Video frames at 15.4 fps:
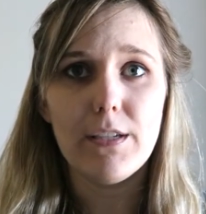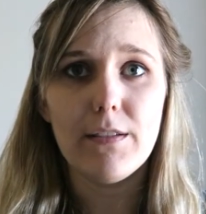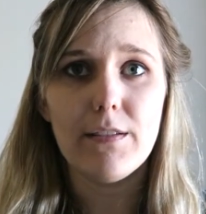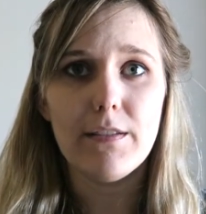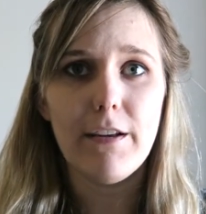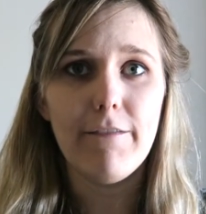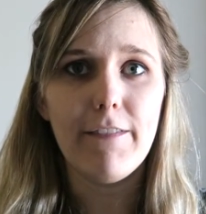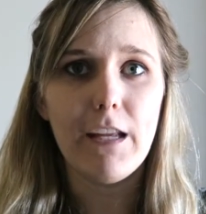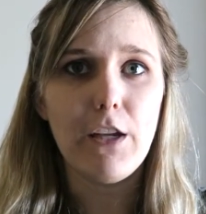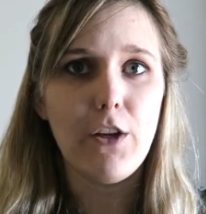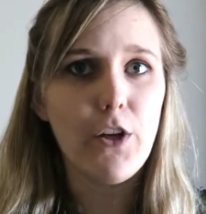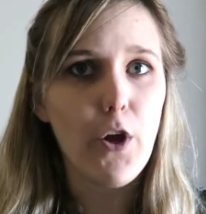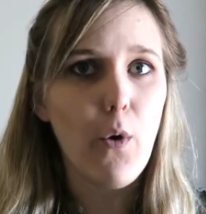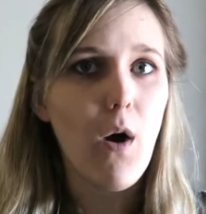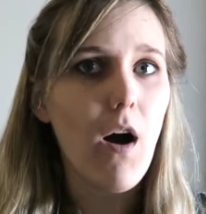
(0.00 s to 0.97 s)
It's stuff that
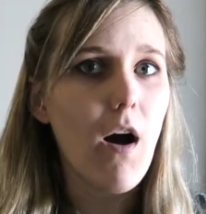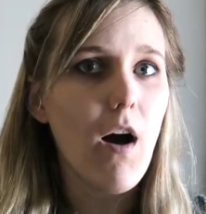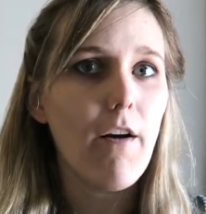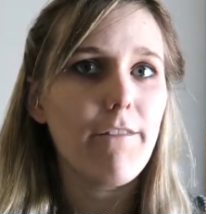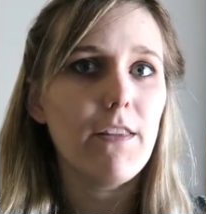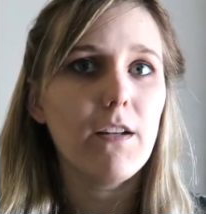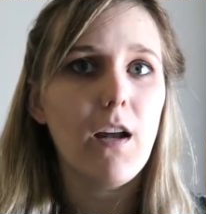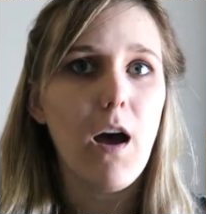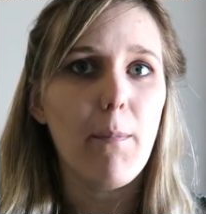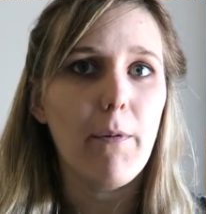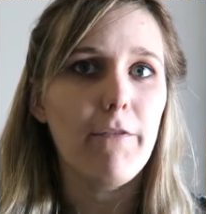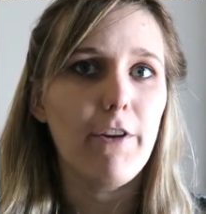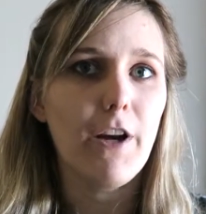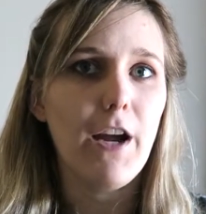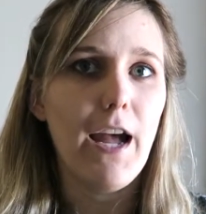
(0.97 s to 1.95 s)
you know off the
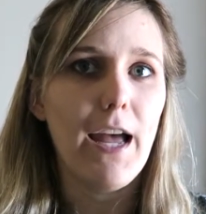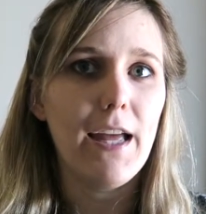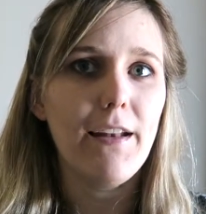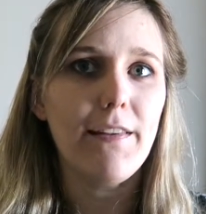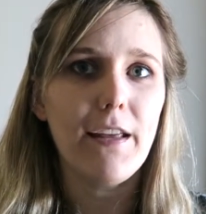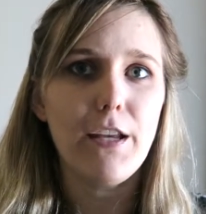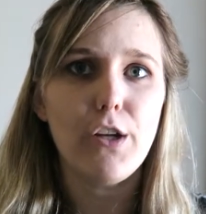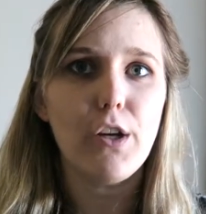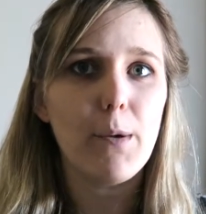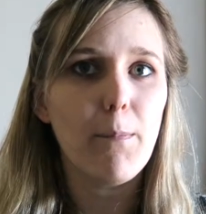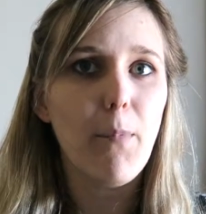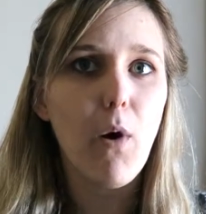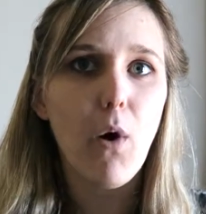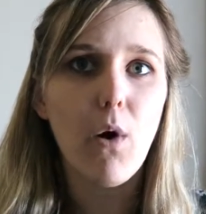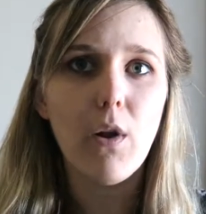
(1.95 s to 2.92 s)
top of your head that you
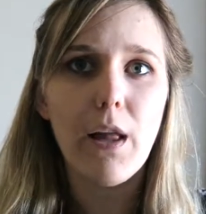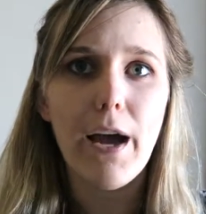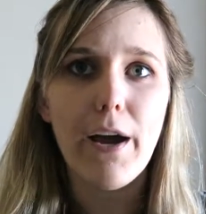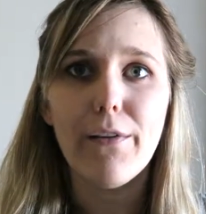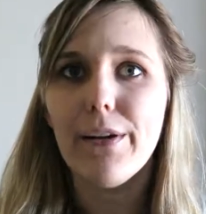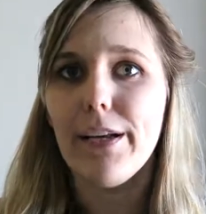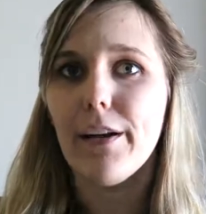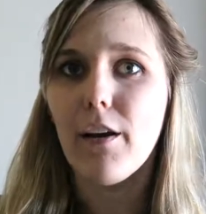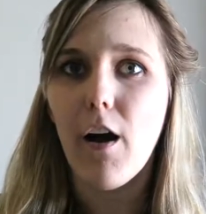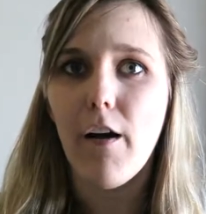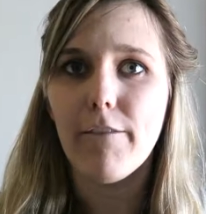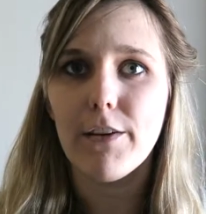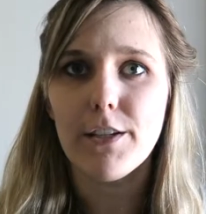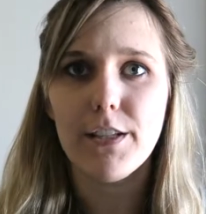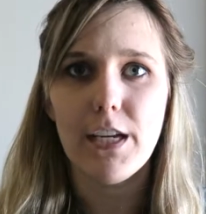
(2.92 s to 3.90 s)
can pull out in a
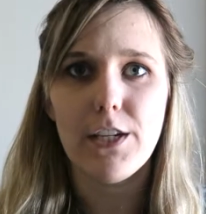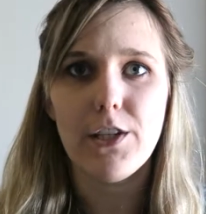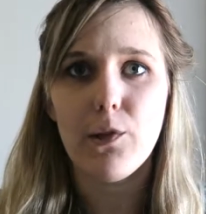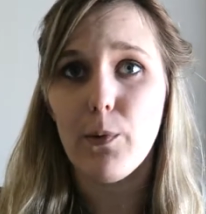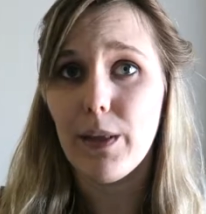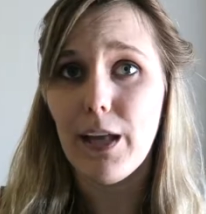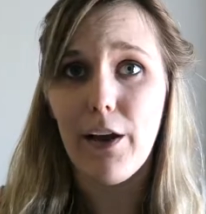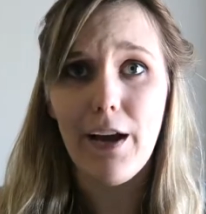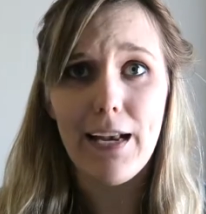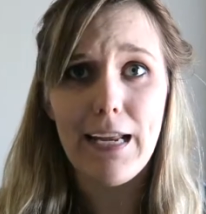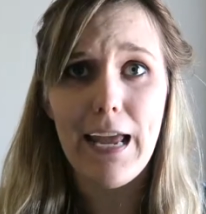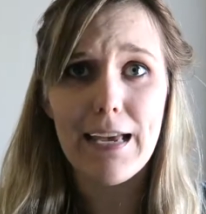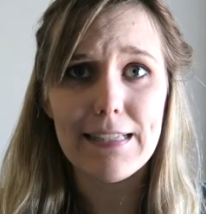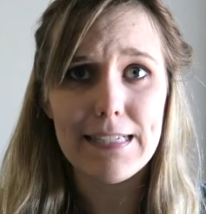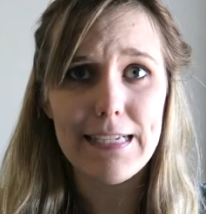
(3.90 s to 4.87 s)
conversation without any
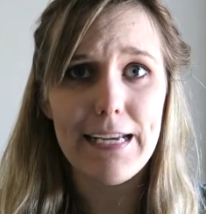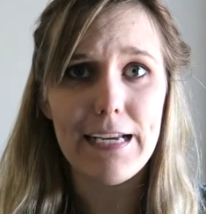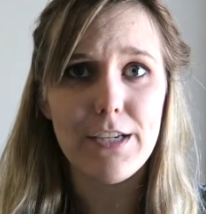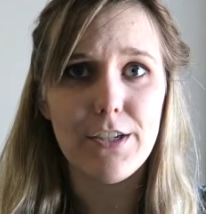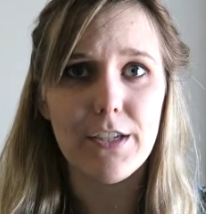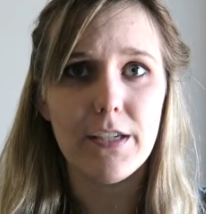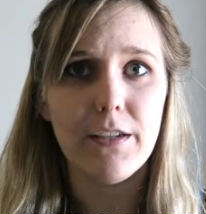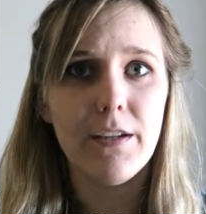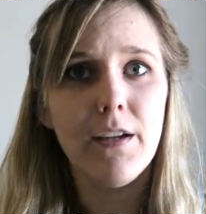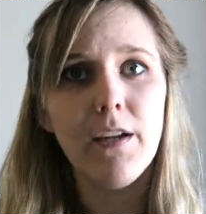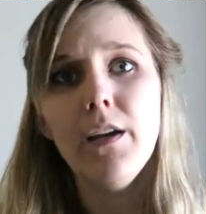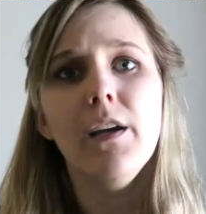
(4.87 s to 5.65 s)
hesitation.